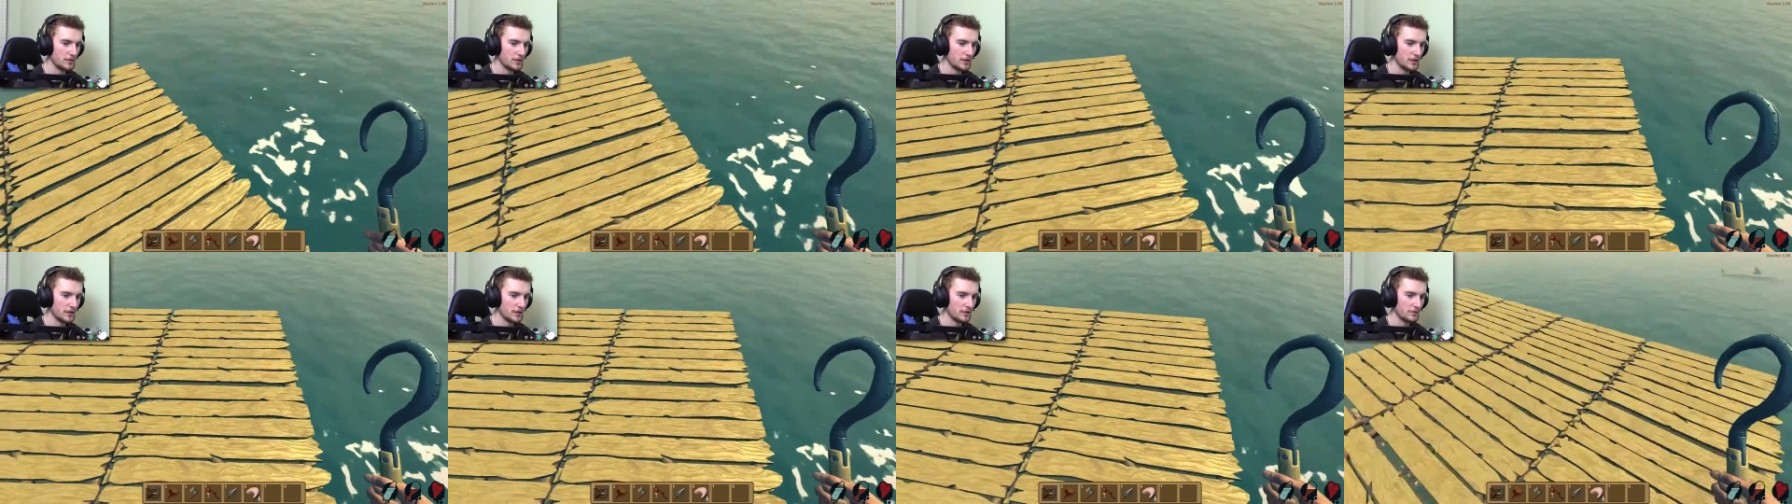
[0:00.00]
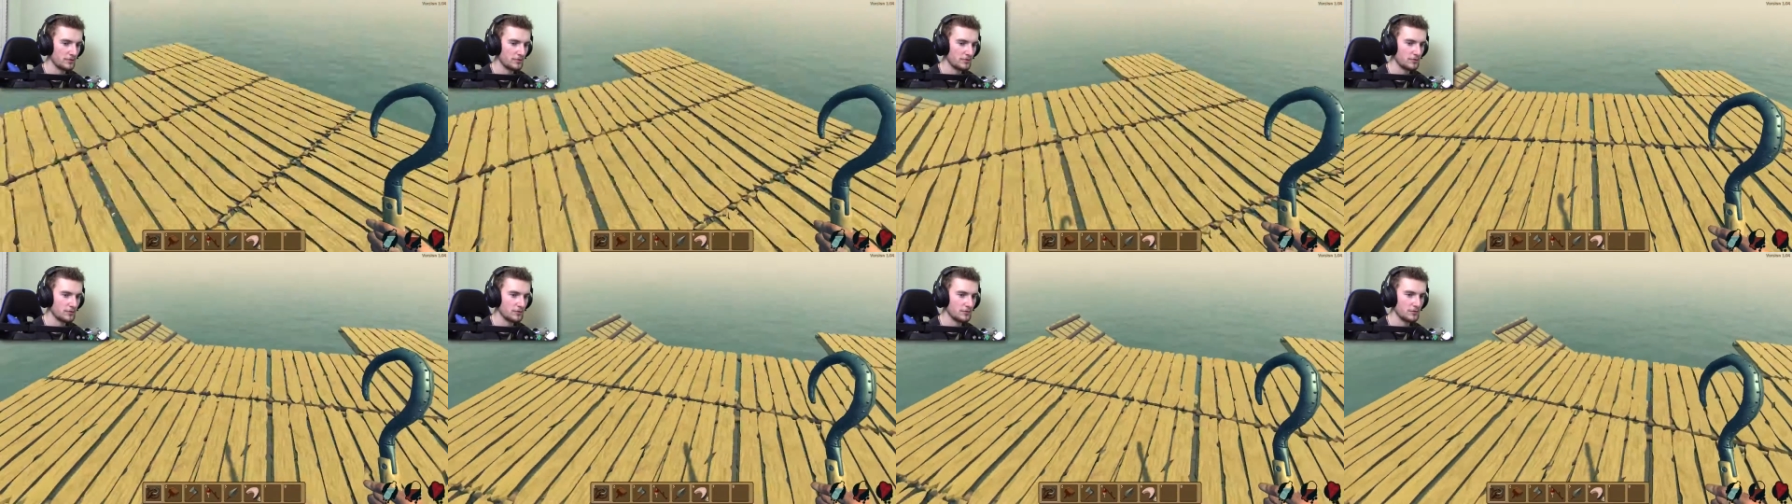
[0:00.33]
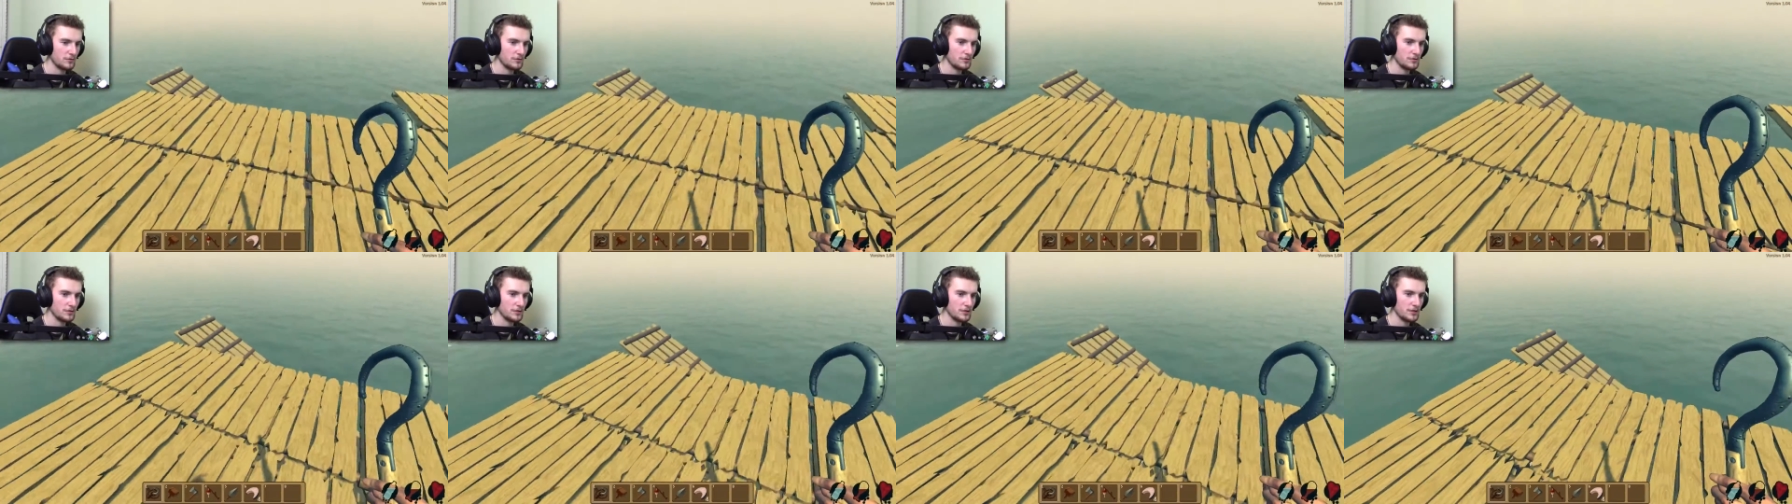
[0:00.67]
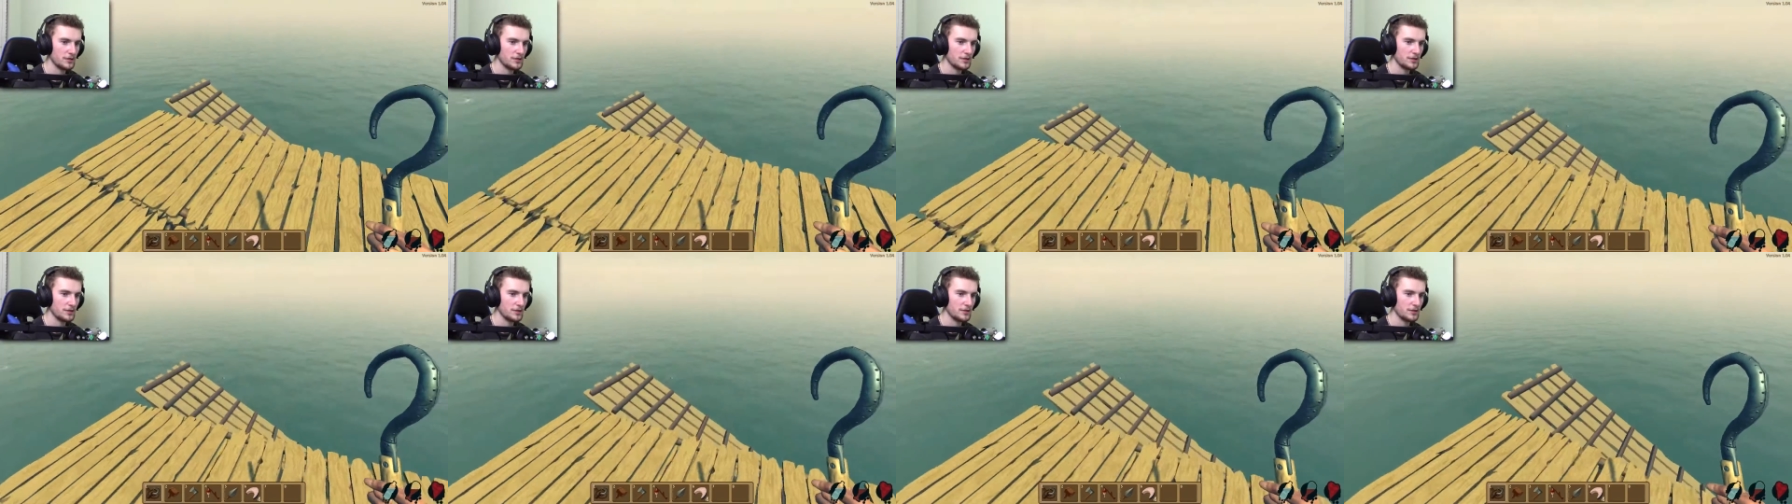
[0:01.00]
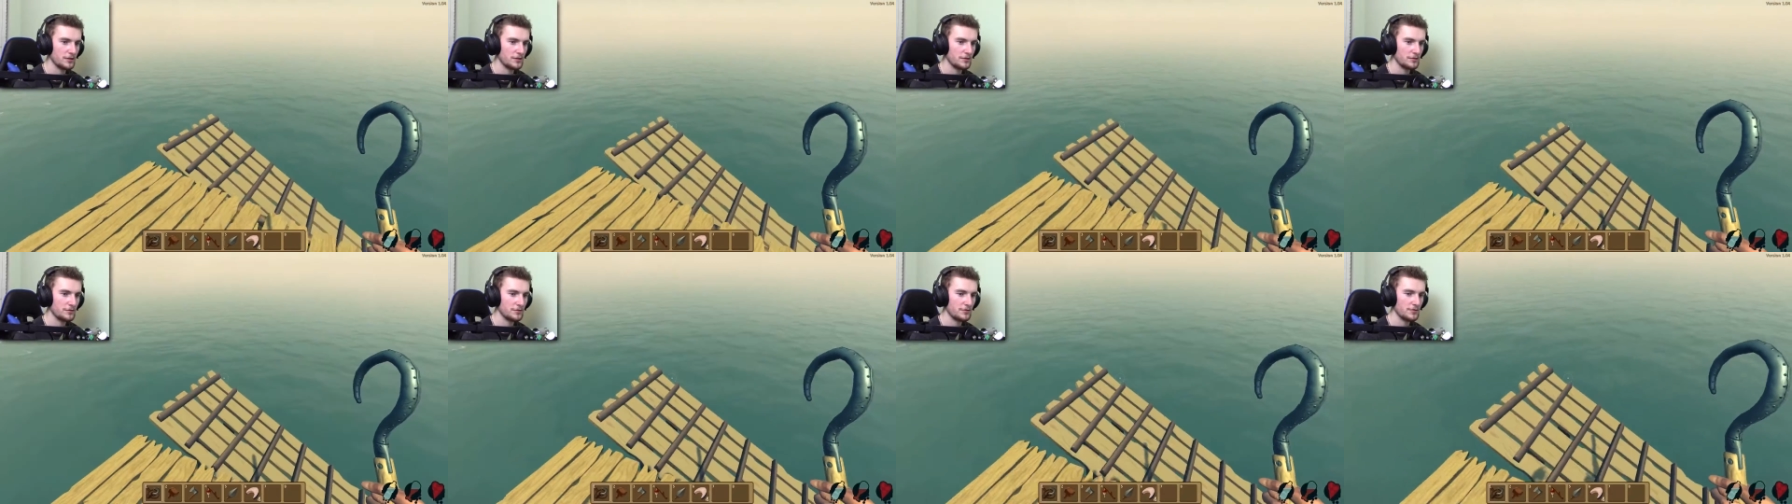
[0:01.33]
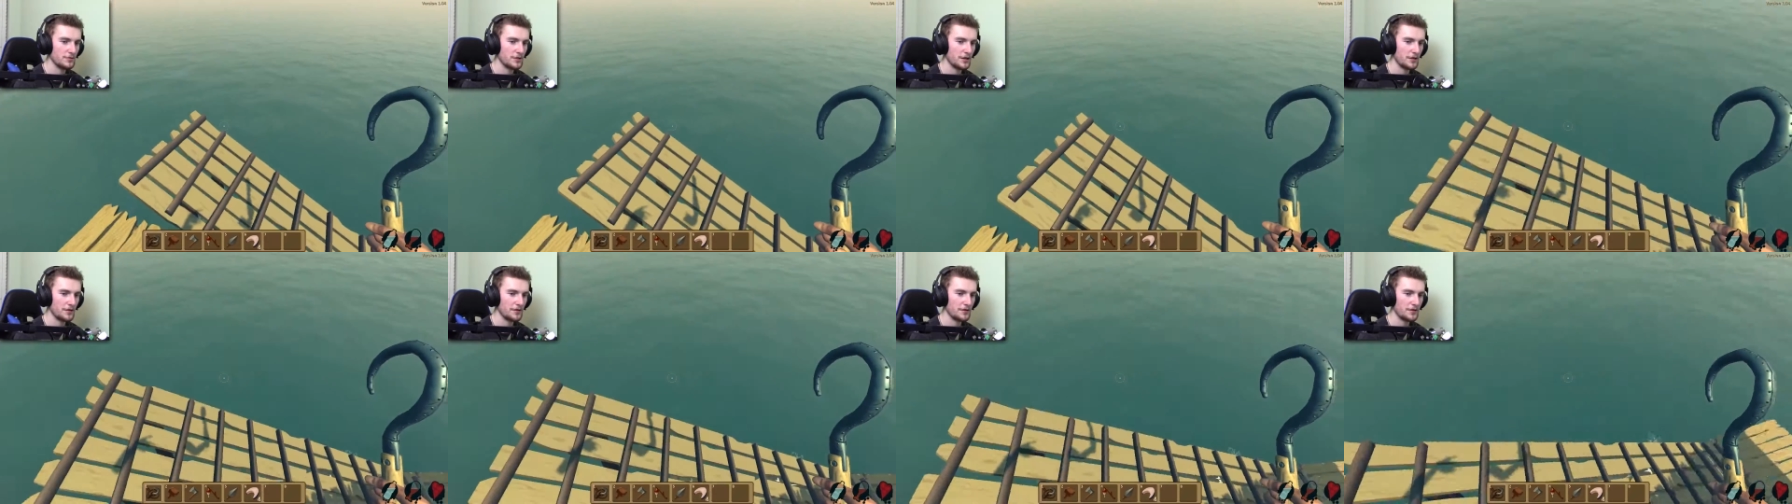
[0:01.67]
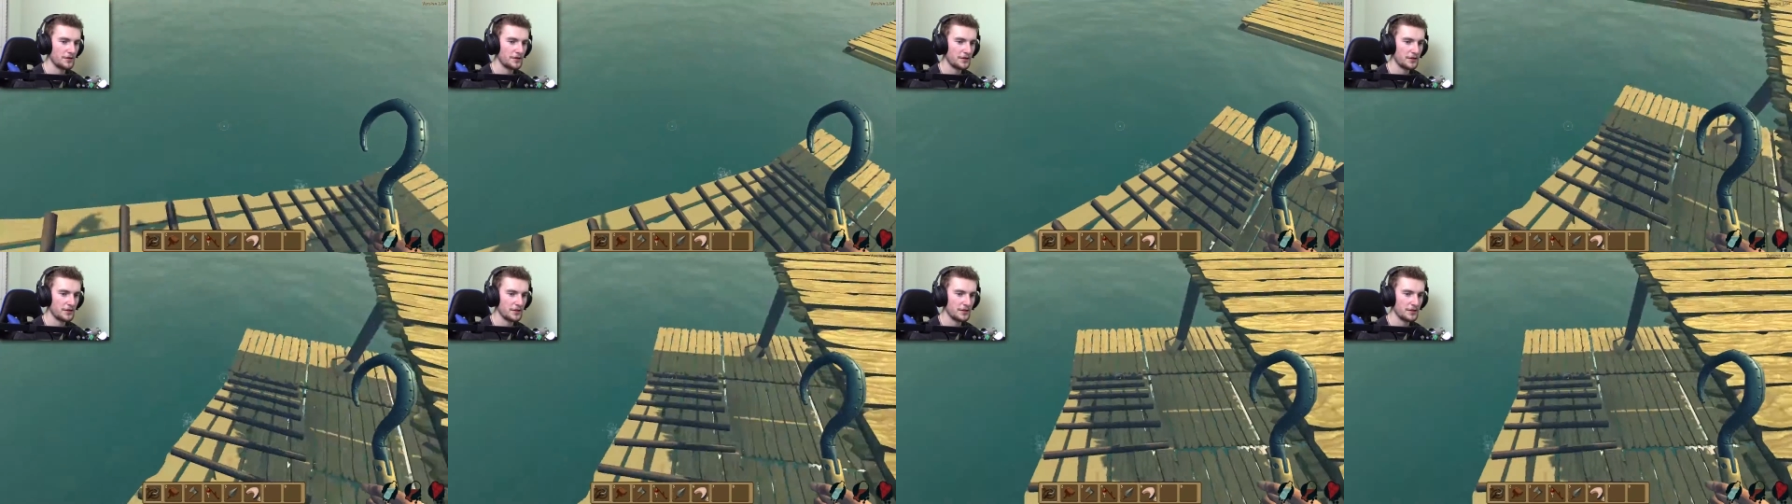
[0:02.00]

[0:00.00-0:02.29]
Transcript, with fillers: how to do other.